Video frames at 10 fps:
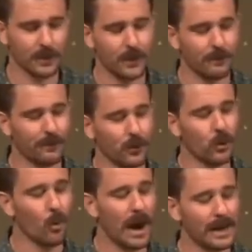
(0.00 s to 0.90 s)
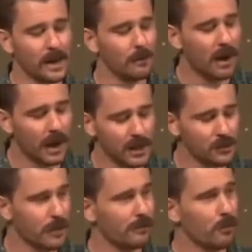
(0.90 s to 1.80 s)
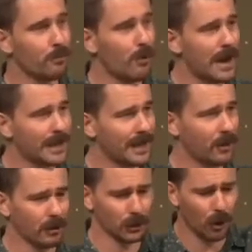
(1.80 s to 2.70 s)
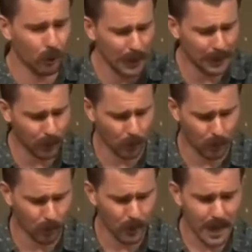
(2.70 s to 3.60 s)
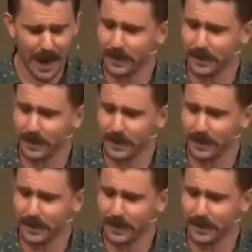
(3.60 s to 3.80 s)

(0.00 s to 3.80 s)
than the full weight and punishment for breaking God's holy law